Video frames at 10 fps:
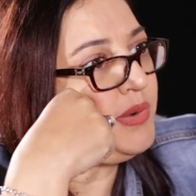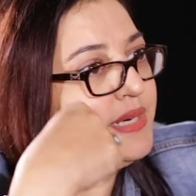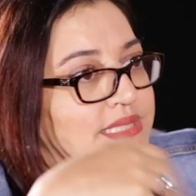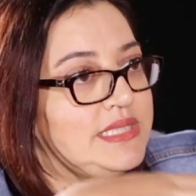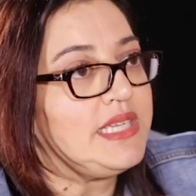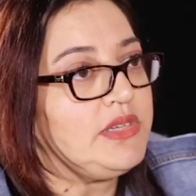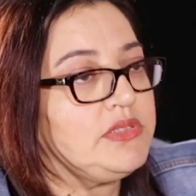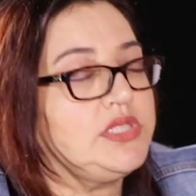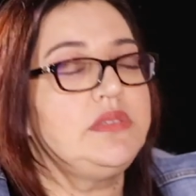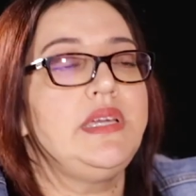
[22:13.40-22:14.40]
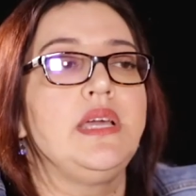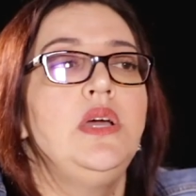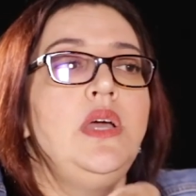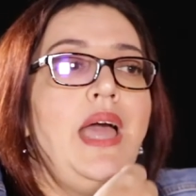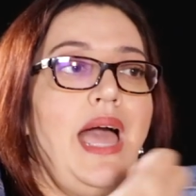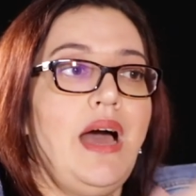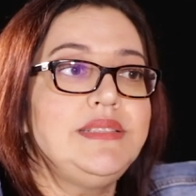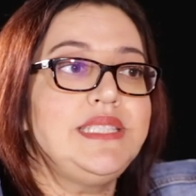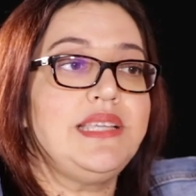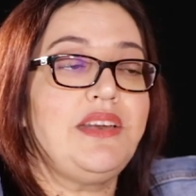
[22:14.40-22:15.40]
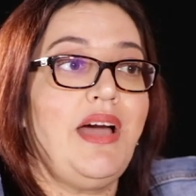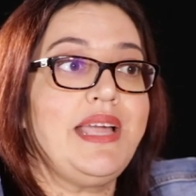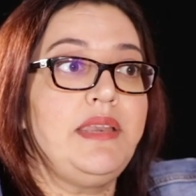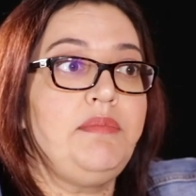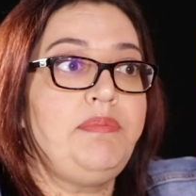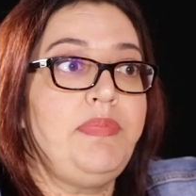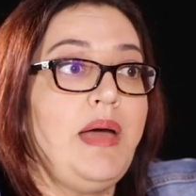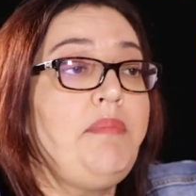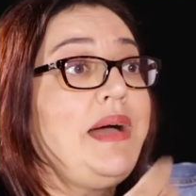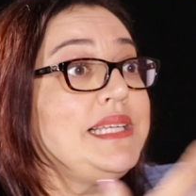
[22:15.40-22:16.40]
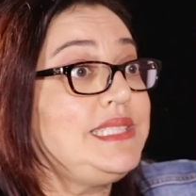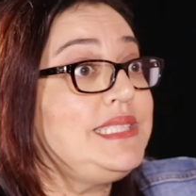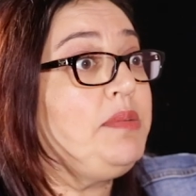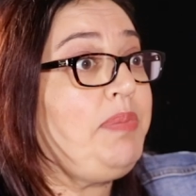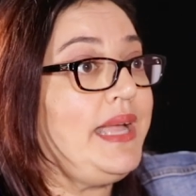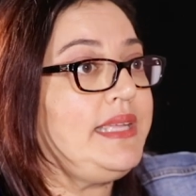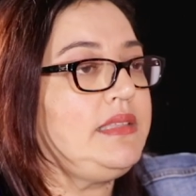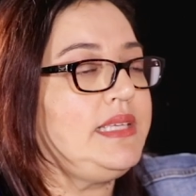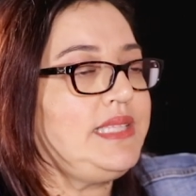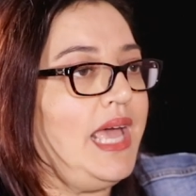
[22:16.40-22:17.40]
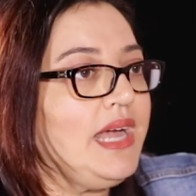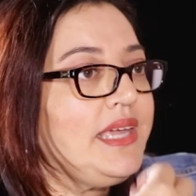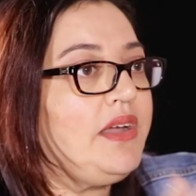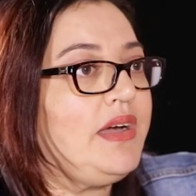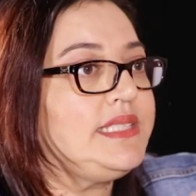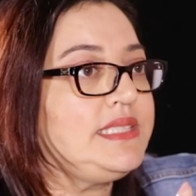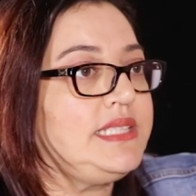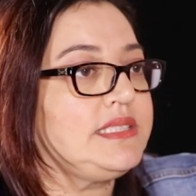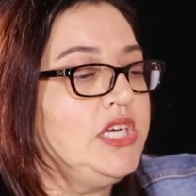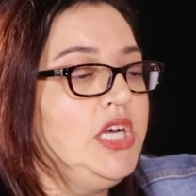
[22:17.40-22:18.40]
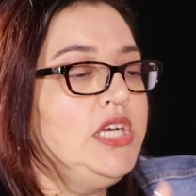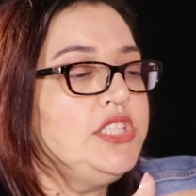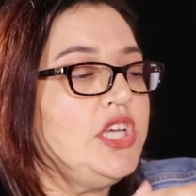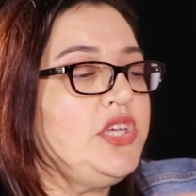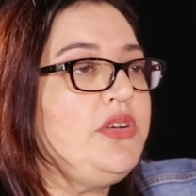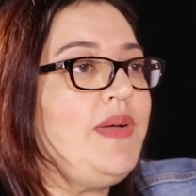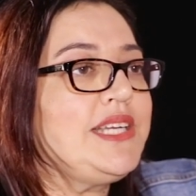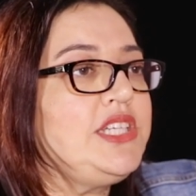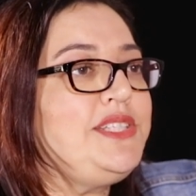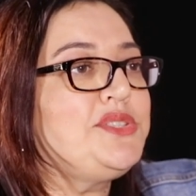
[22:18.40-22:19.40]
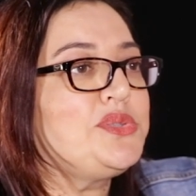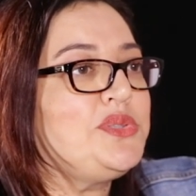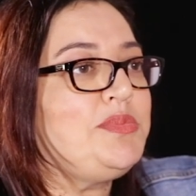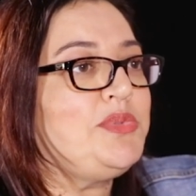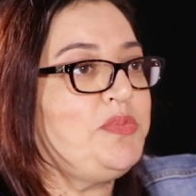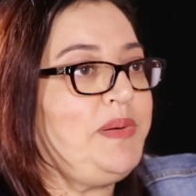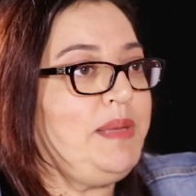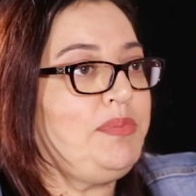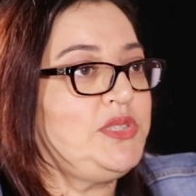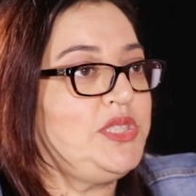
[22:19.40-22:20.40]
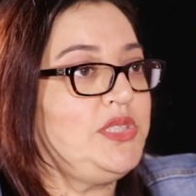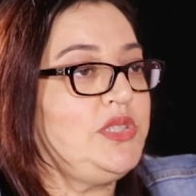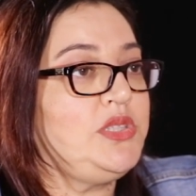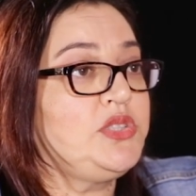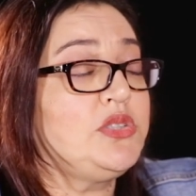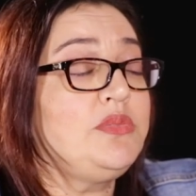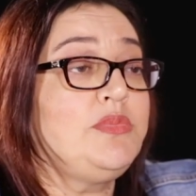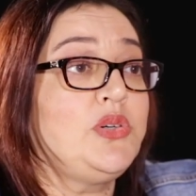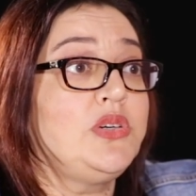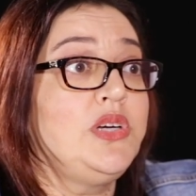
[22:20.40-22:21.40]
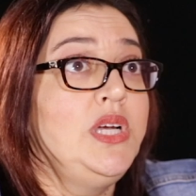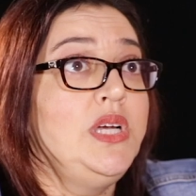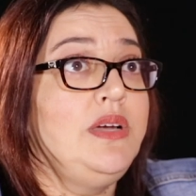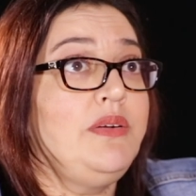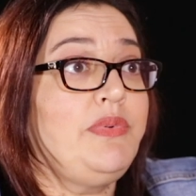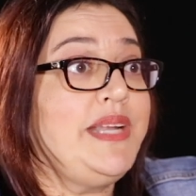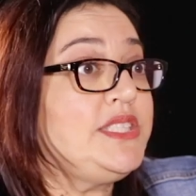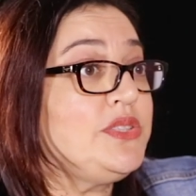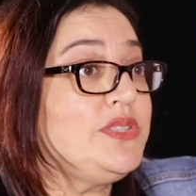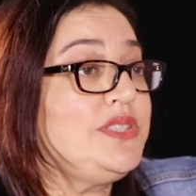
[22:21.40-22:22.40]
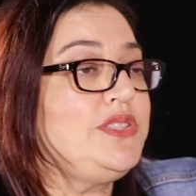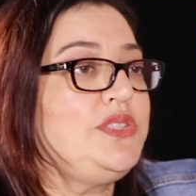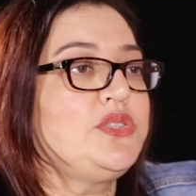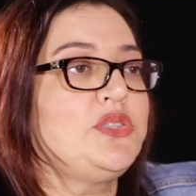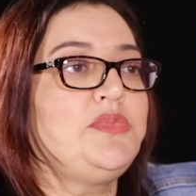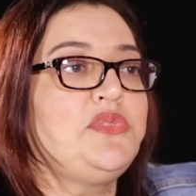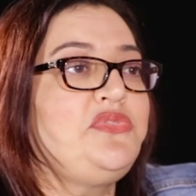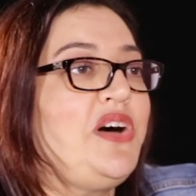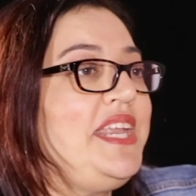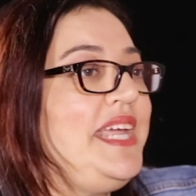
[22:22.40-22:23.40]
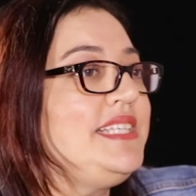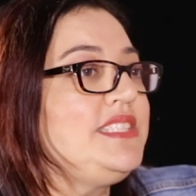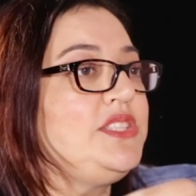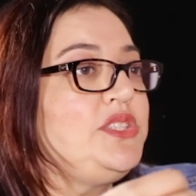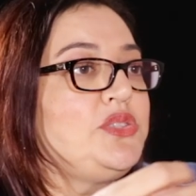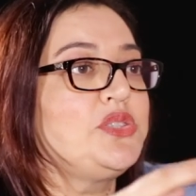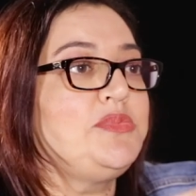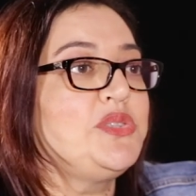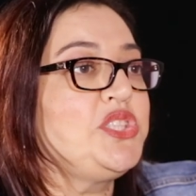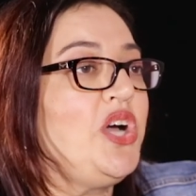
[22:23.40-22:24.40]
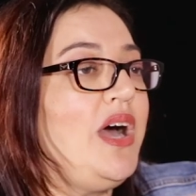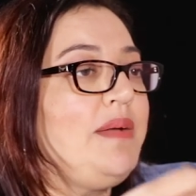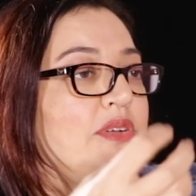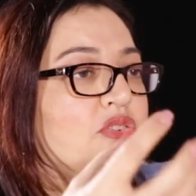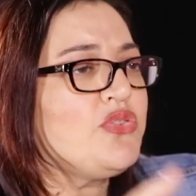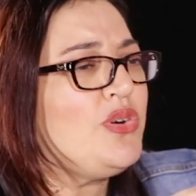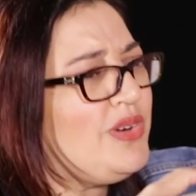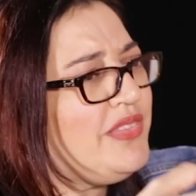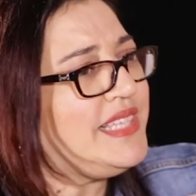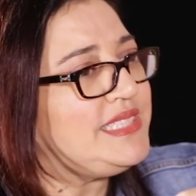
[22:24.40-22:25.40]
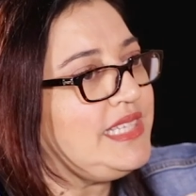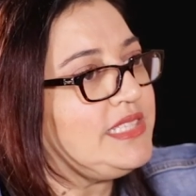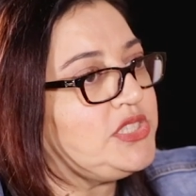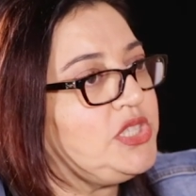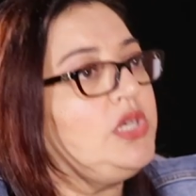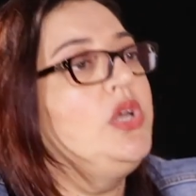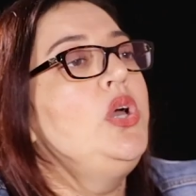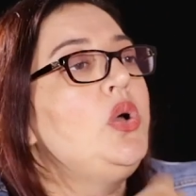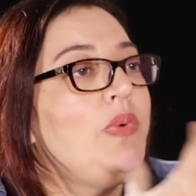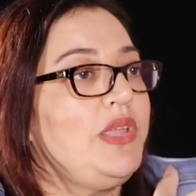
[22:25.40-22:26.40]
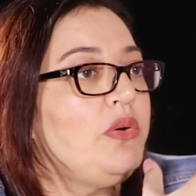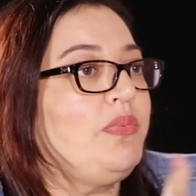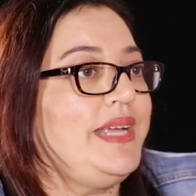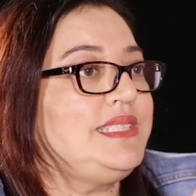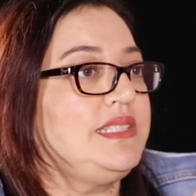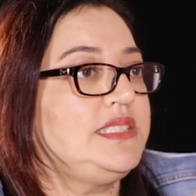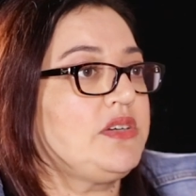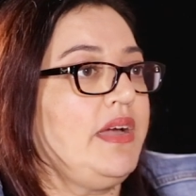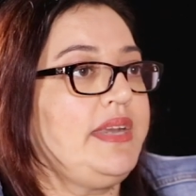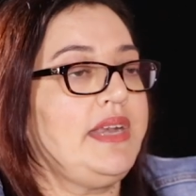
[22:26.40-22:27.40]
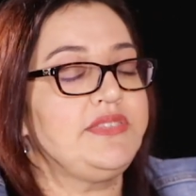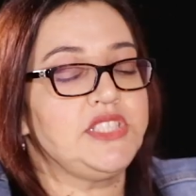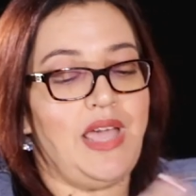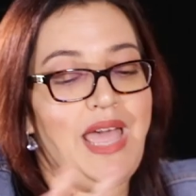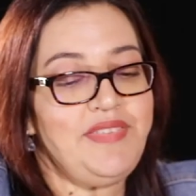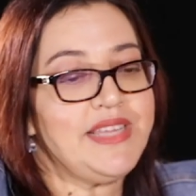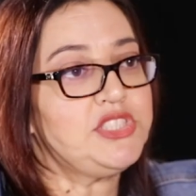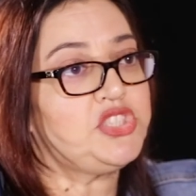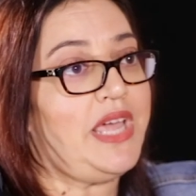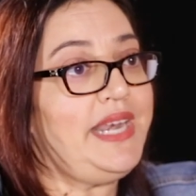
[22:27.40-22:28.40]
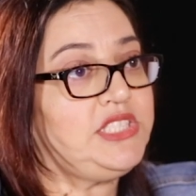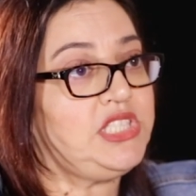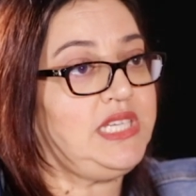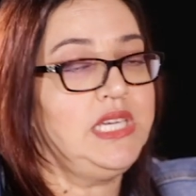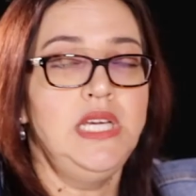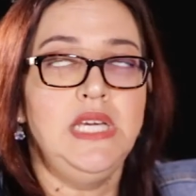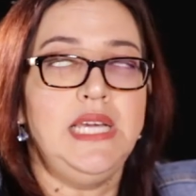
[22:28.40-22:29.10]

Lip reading: what is it that you're doing. How is it that I can participate in this? How can I assist? So you actually draw more people to you. You draw more resources. You draw more finances. You draw more time. You draw all of these things to you when your reason is great enough. So having a strategy